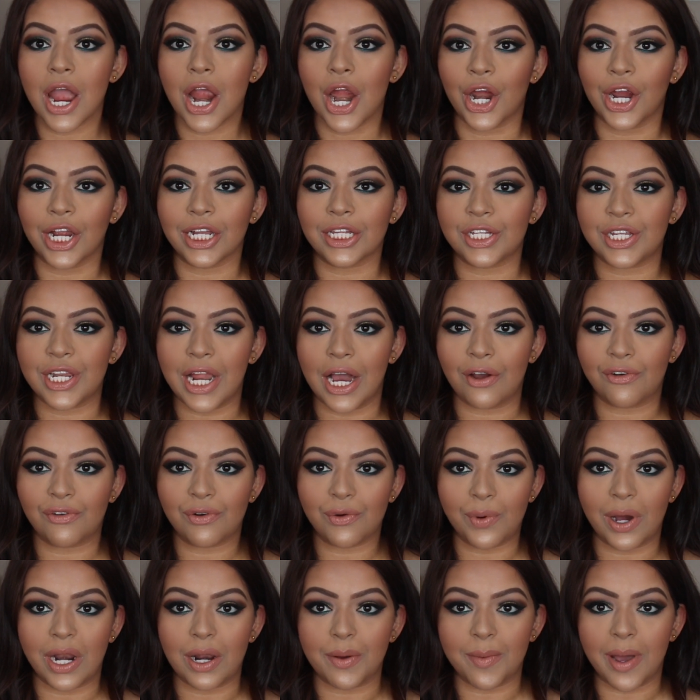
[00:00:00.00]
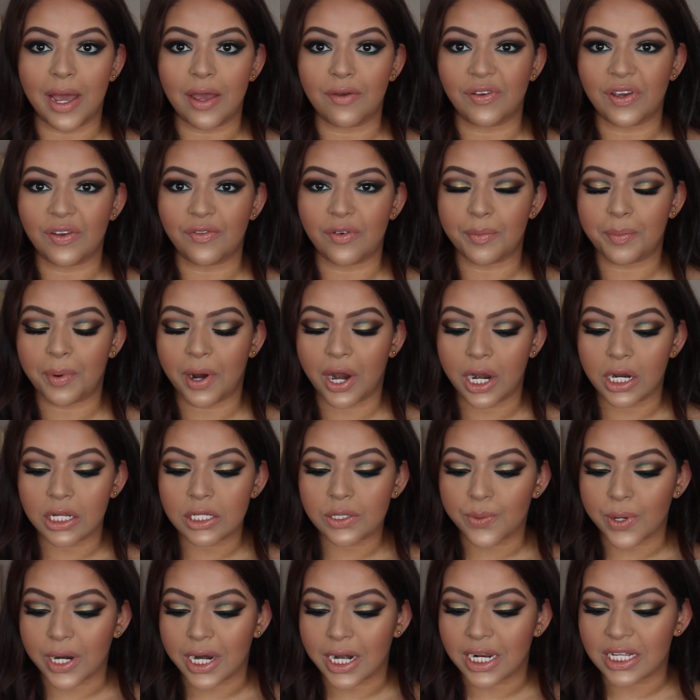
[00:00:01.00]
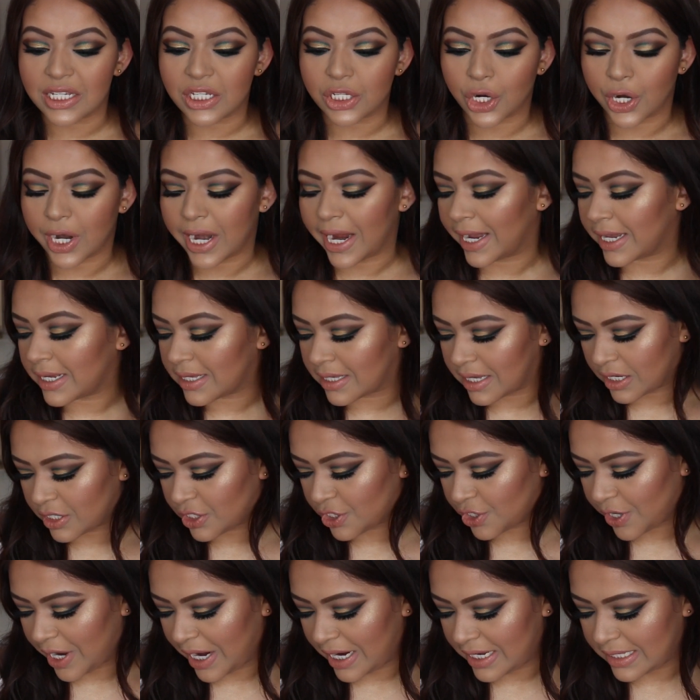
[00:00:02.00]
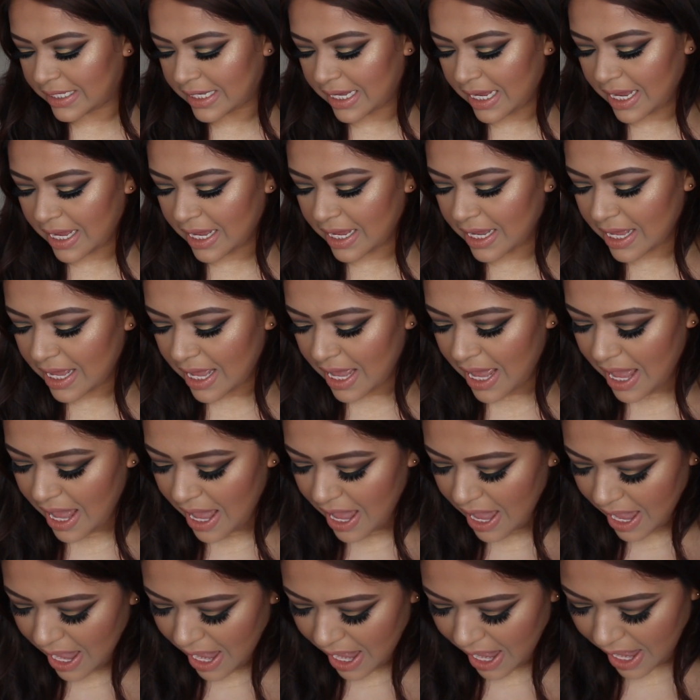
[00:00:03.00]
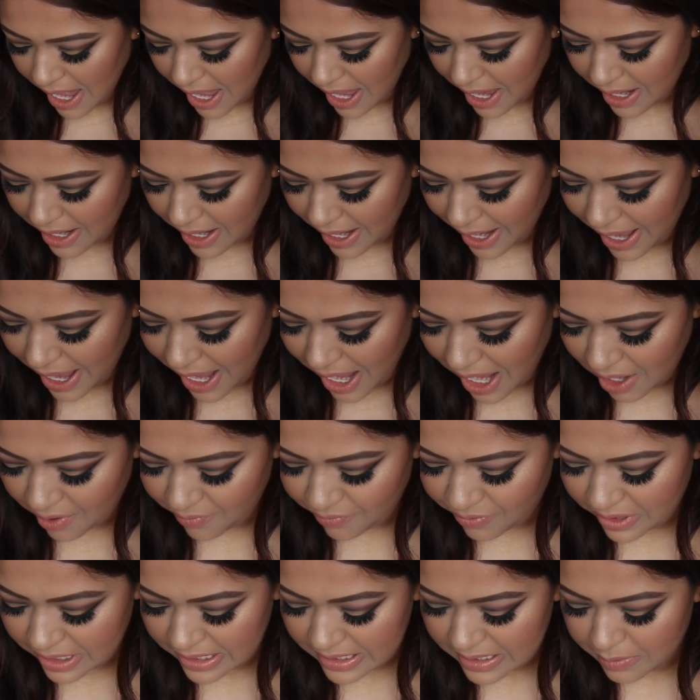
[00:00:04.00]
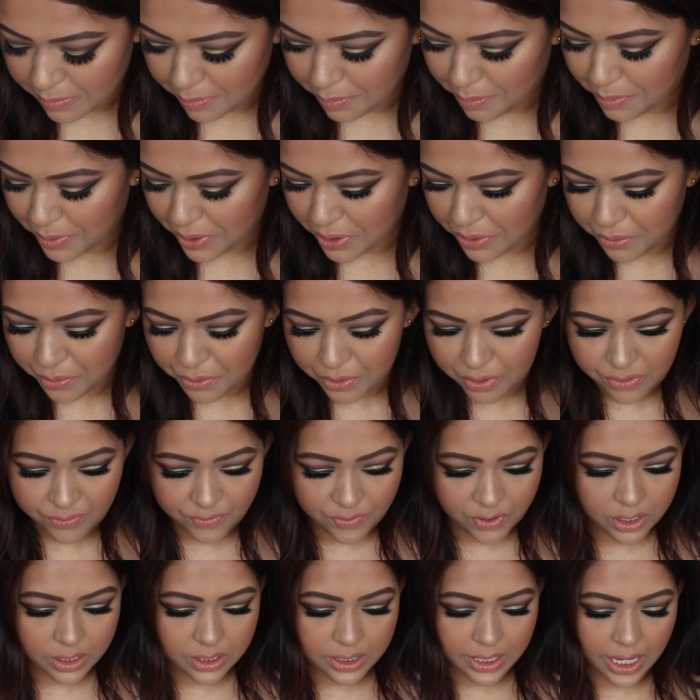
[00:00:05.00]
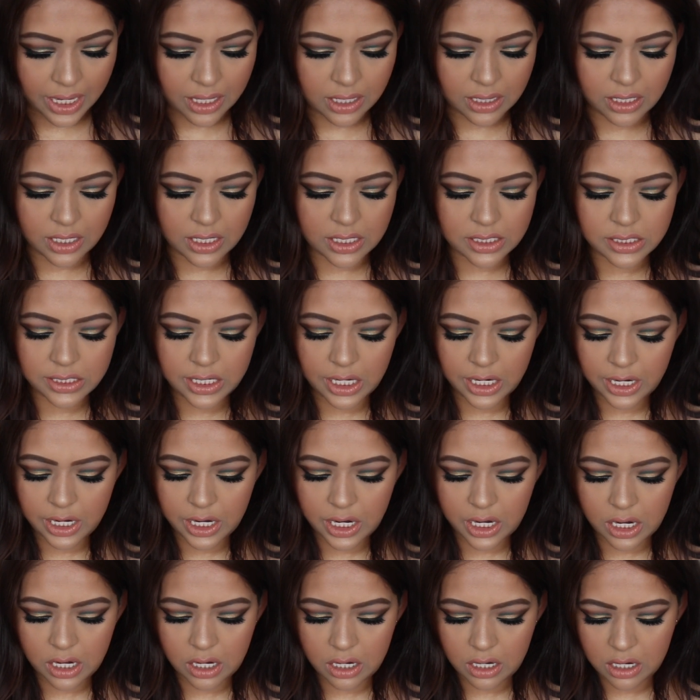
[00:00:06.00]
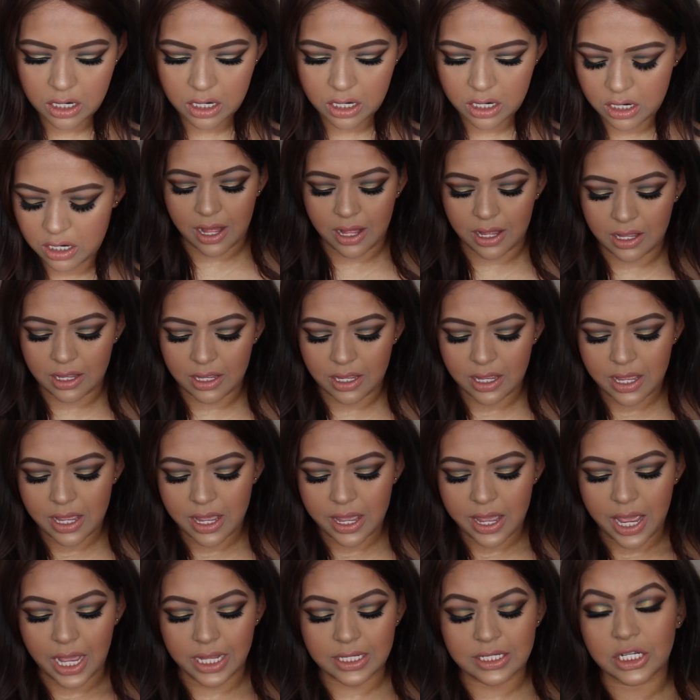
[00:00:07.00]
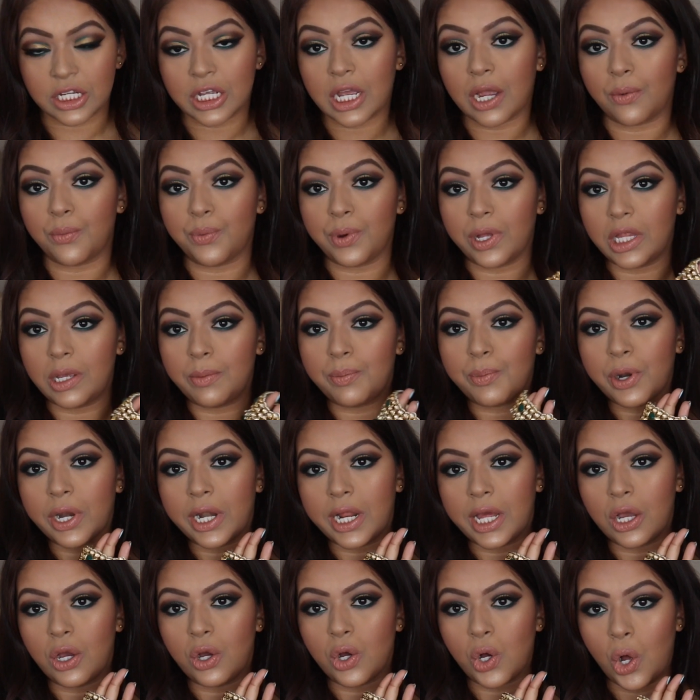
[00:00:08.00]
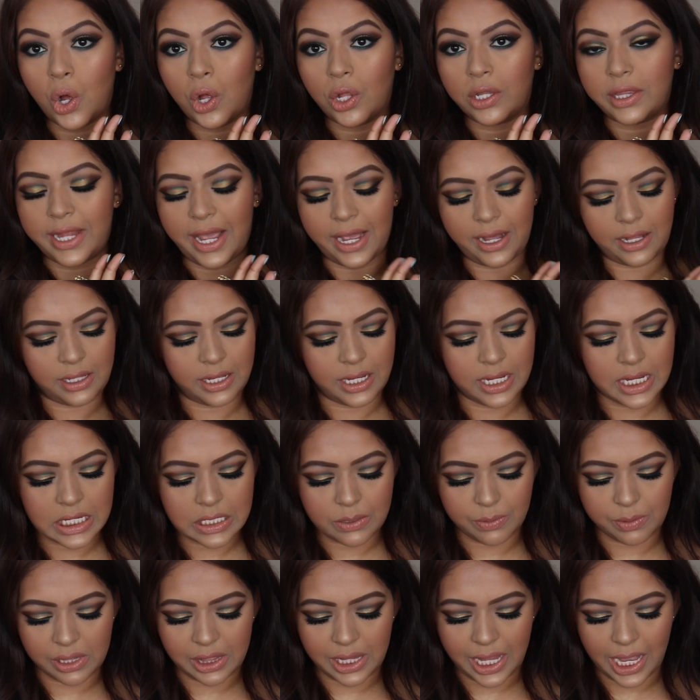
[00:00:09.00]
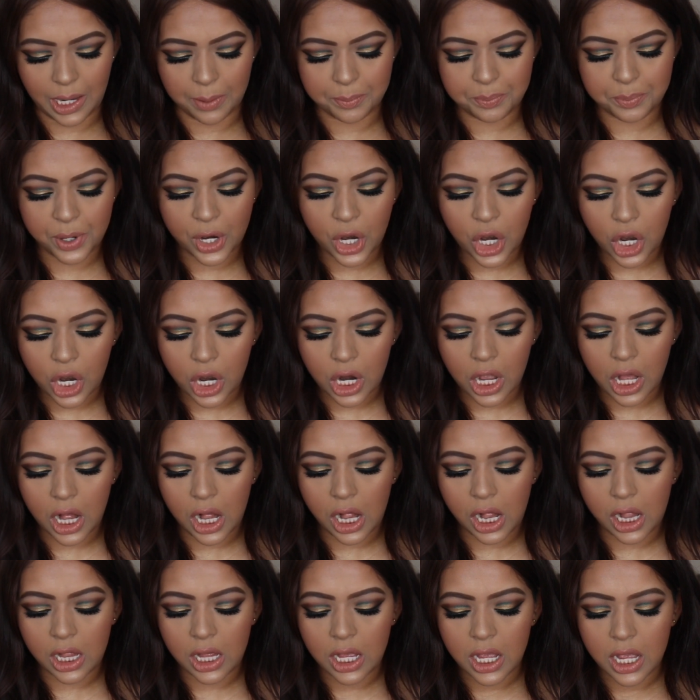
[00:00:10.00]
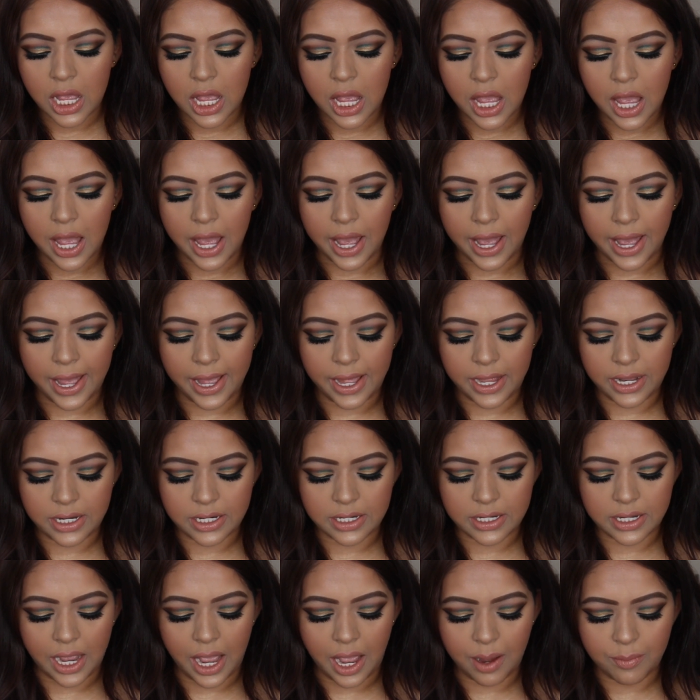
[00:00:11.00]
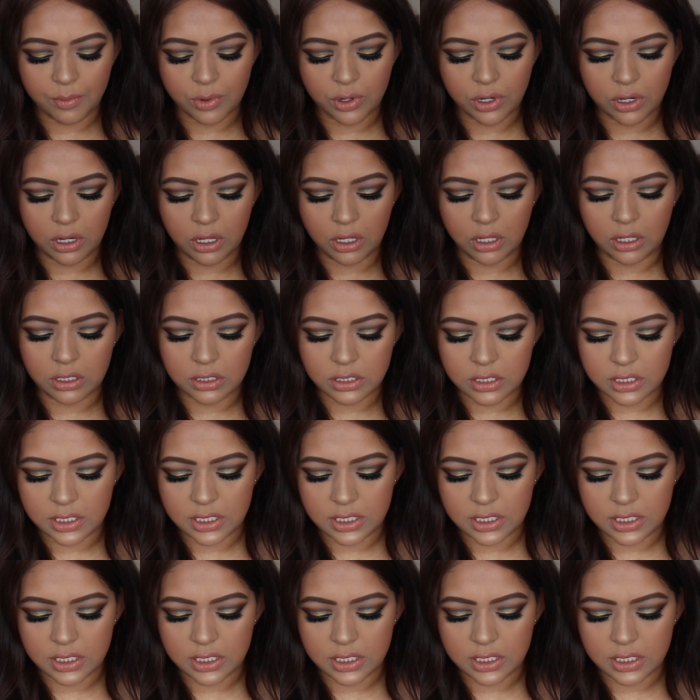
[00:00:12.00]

Alright, so now for one of my favorite parts, we're going to start accessorizing. And I have this beautiful necklace here. It's like a really pretty gold necklace with like pearl and emerald